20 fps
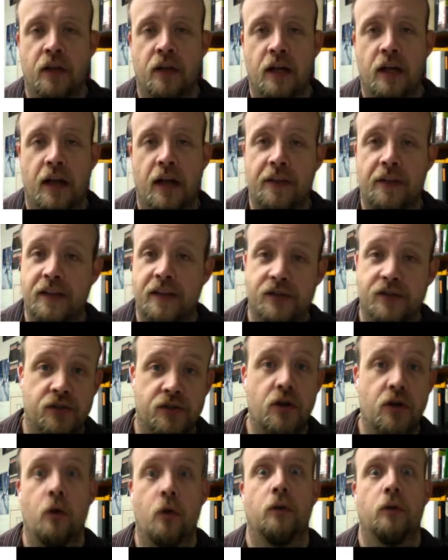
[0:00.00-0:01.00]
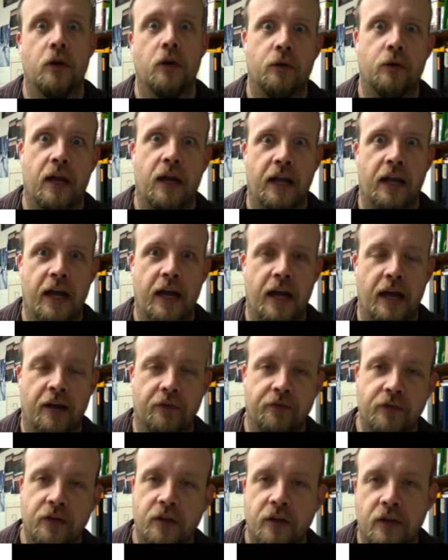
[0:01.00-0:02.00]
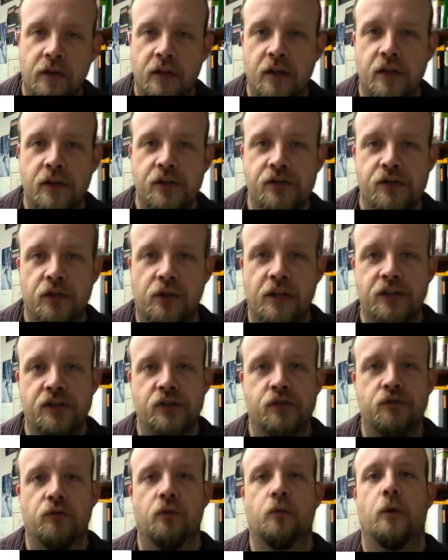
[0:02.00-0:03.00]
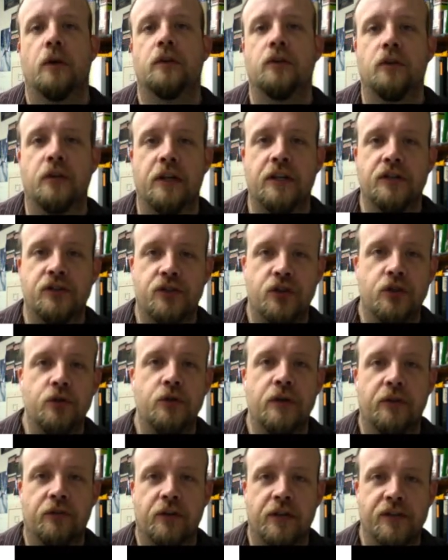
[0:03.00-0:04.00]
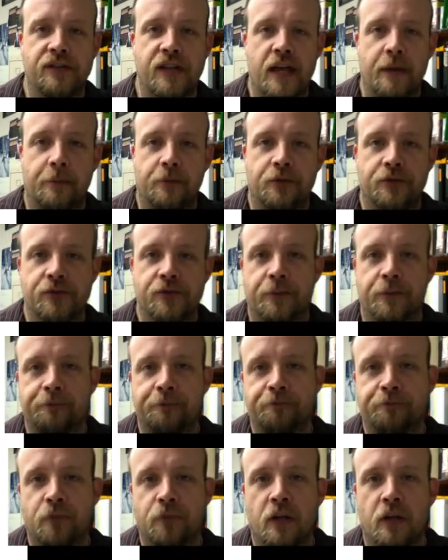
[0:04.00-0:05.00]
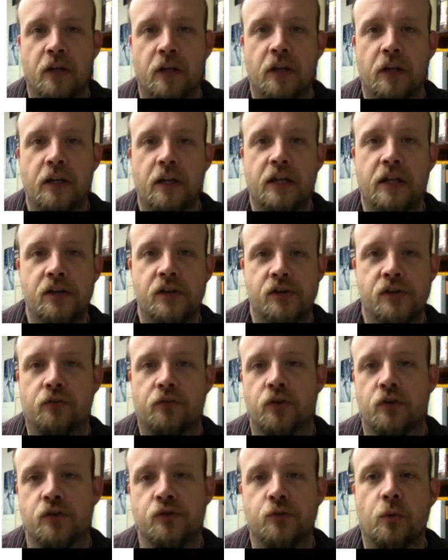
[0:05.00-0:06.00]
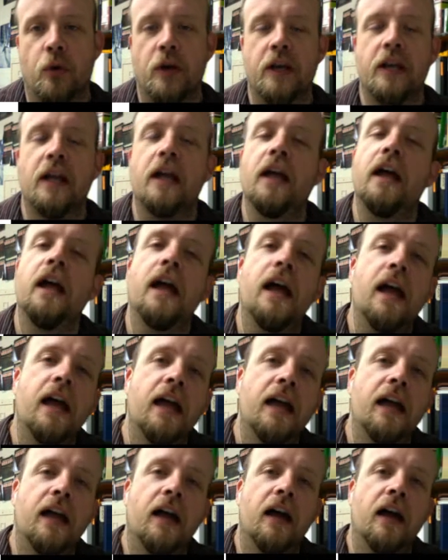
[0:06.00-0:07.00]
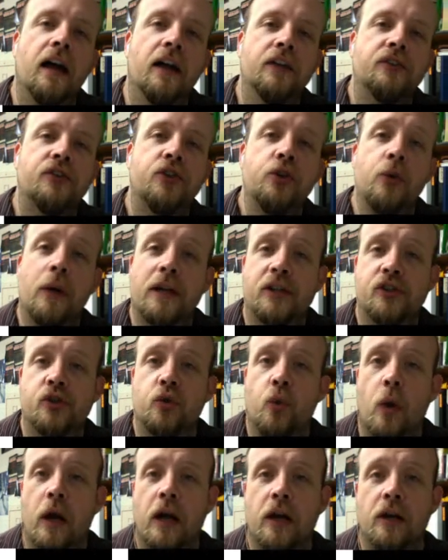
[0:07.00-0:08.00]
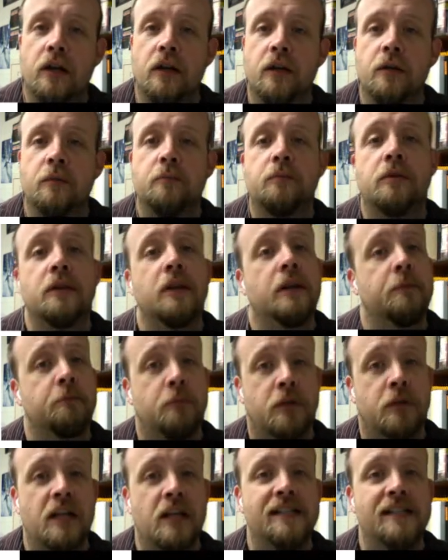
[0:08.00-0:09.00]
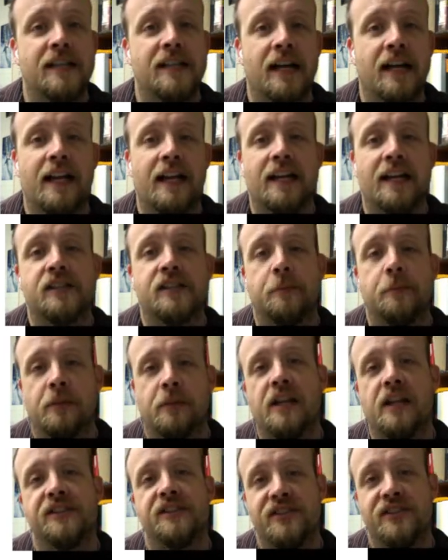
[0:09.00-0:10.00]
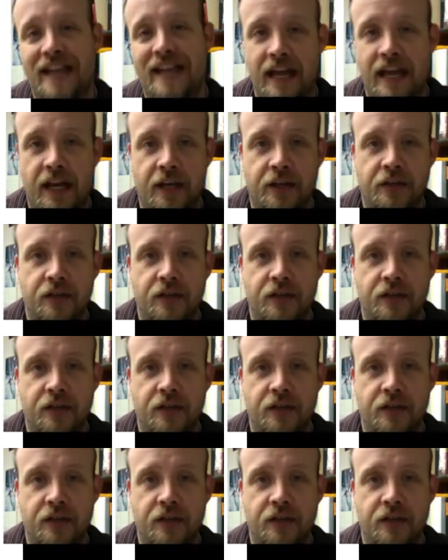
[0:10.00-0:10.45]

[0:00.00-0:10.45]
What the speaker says: And that's totally okay to have. So let's just real quick look at two different examples. Here's our first one. 2x squared plus 9x plus 10.